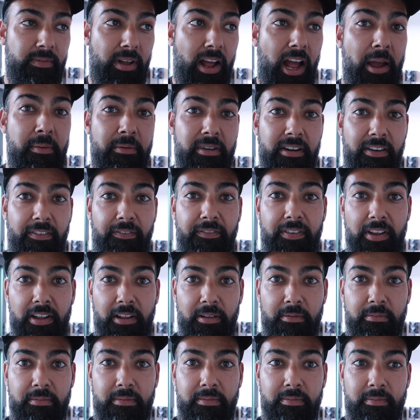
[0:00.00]
I'm gonna
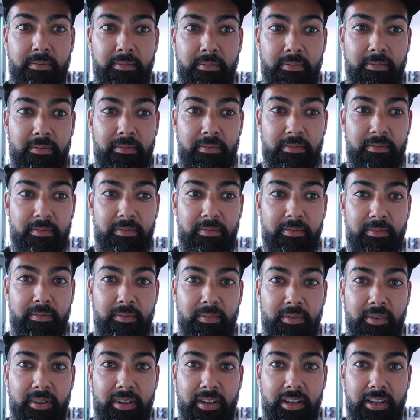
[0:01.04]
film,
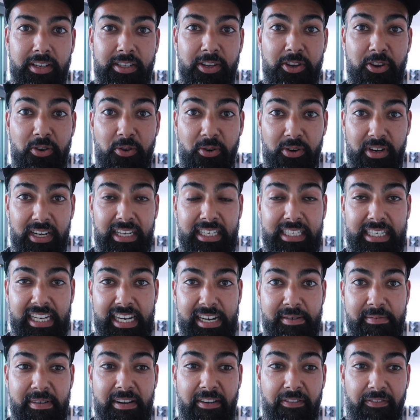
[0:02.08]
so you're gonna
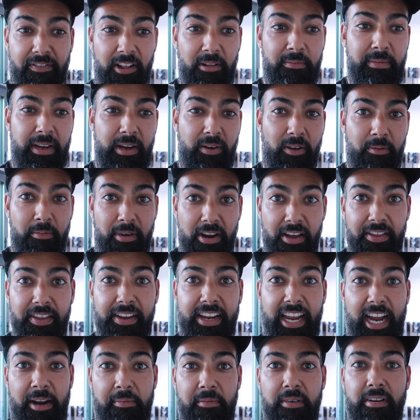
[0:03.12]
see me filming on my other
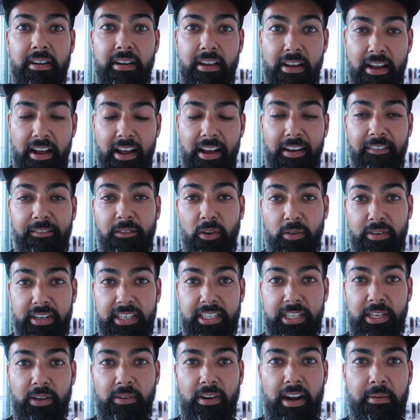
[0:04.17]
camera for
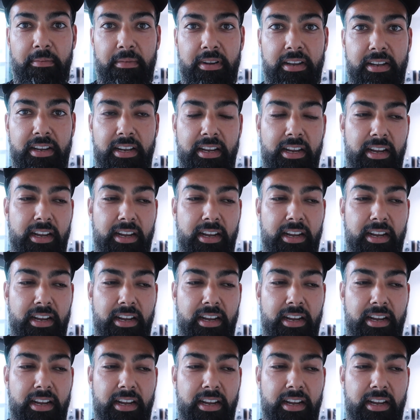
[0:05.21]
Instagram.